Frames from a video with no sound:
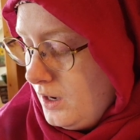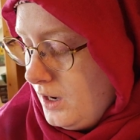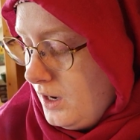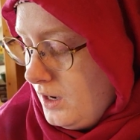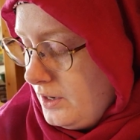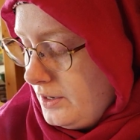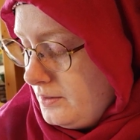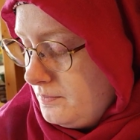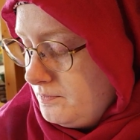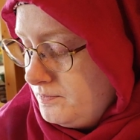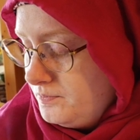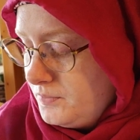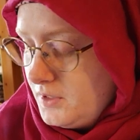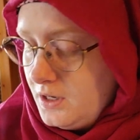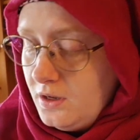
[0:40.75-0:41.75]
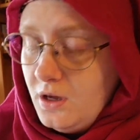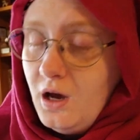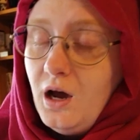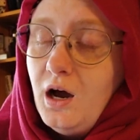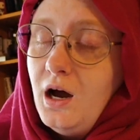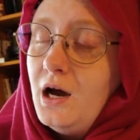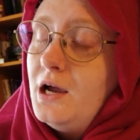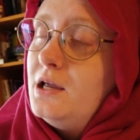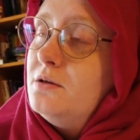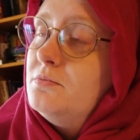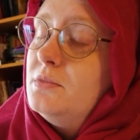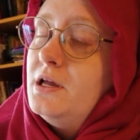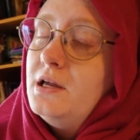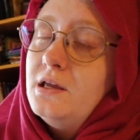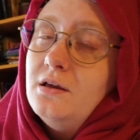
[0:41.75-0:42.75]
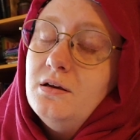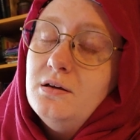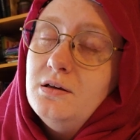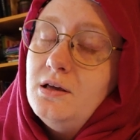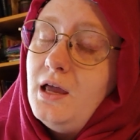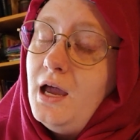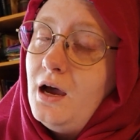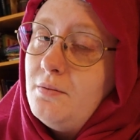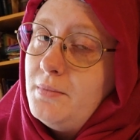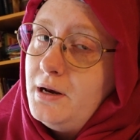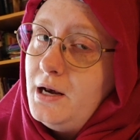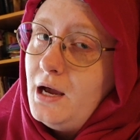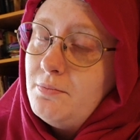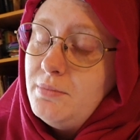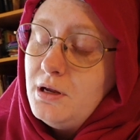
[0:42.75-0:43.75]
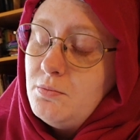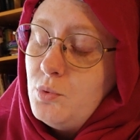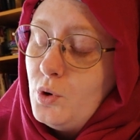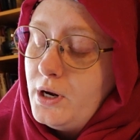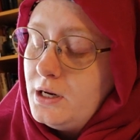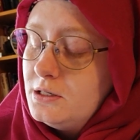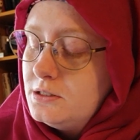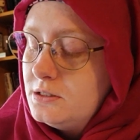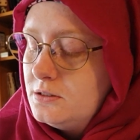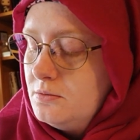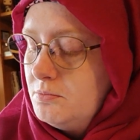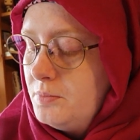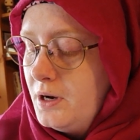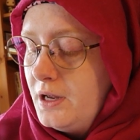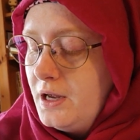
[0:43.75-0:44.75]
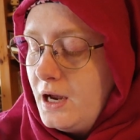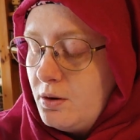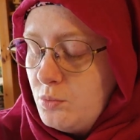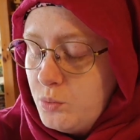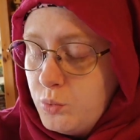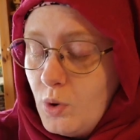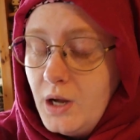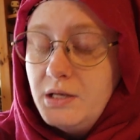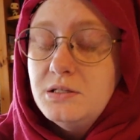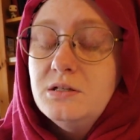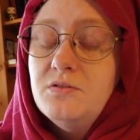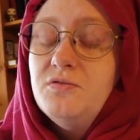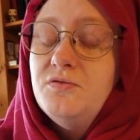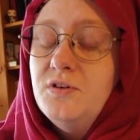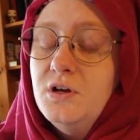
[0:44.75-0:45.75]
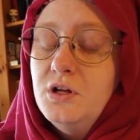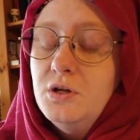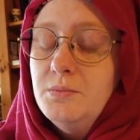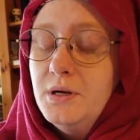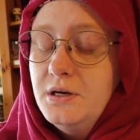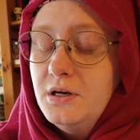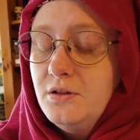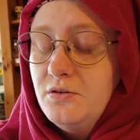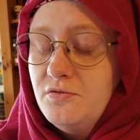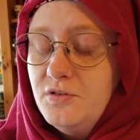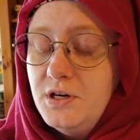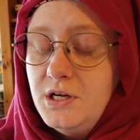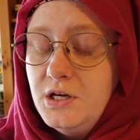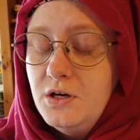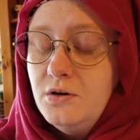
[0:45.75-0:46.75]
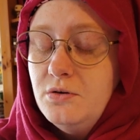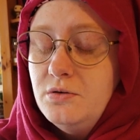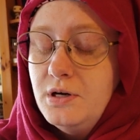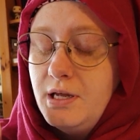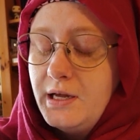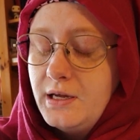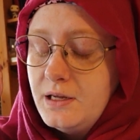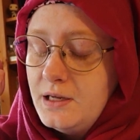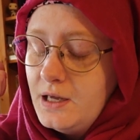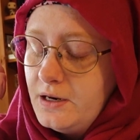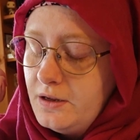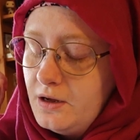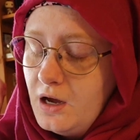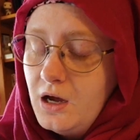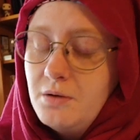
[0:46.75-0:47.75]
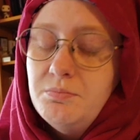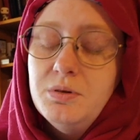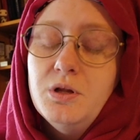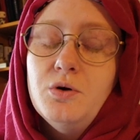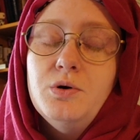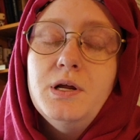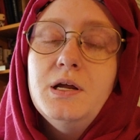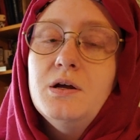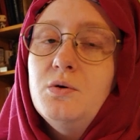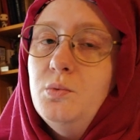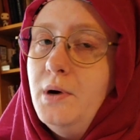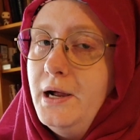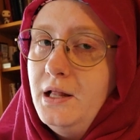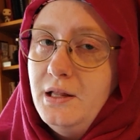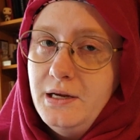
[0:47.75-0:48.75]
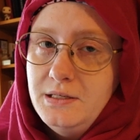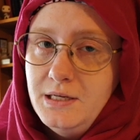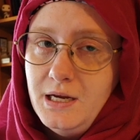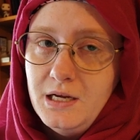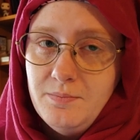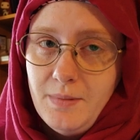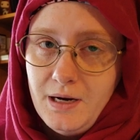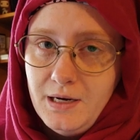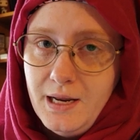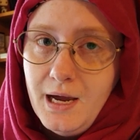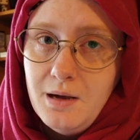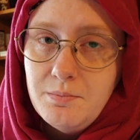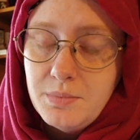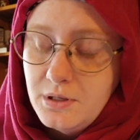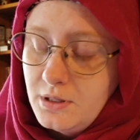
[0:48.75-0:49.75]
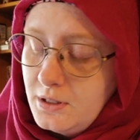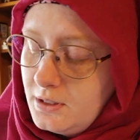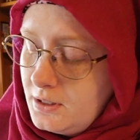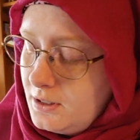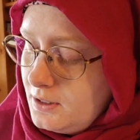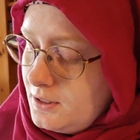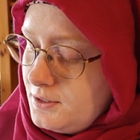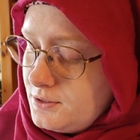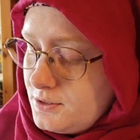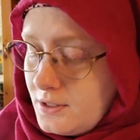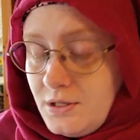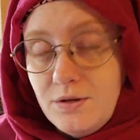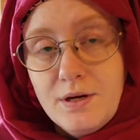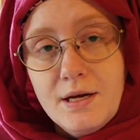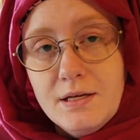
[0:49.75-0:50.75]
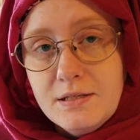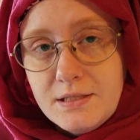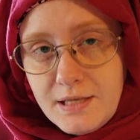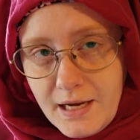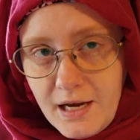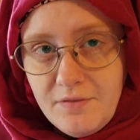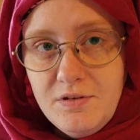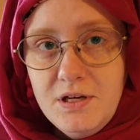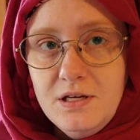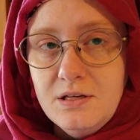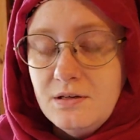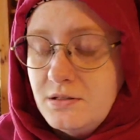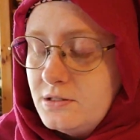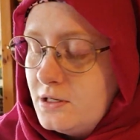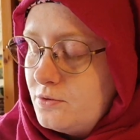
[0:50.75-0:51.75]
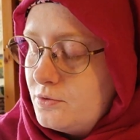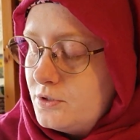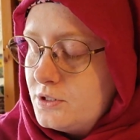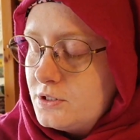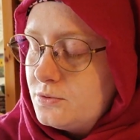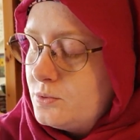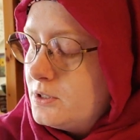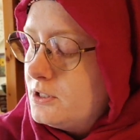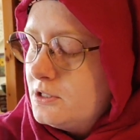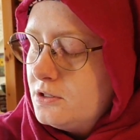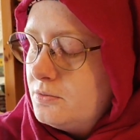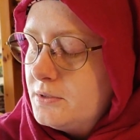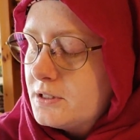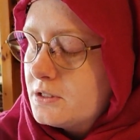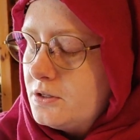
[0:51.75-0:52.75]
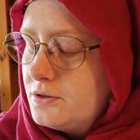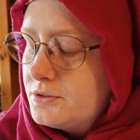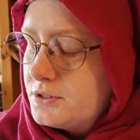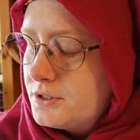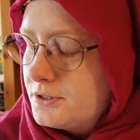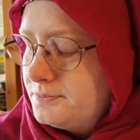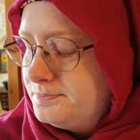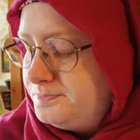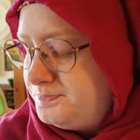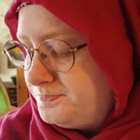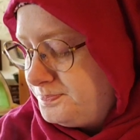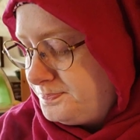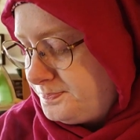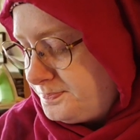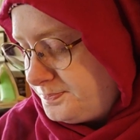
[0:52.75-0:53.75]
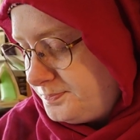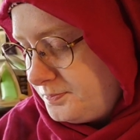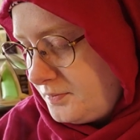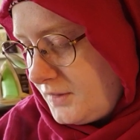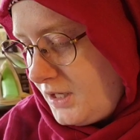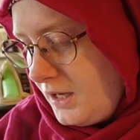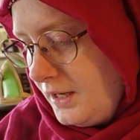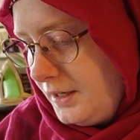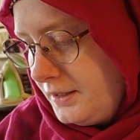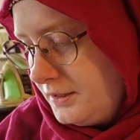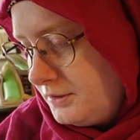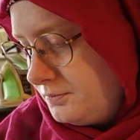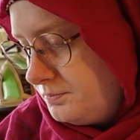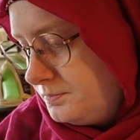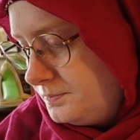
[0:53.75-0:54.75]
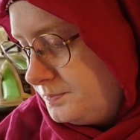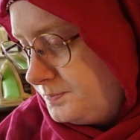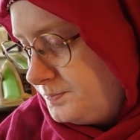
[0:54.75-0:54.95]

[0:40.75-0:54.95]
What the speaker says: Um, I am like at my napping point, but I want to film another video and get it uploading while I take my nap so that you guys have it and so that we're just one little bit closer. Um,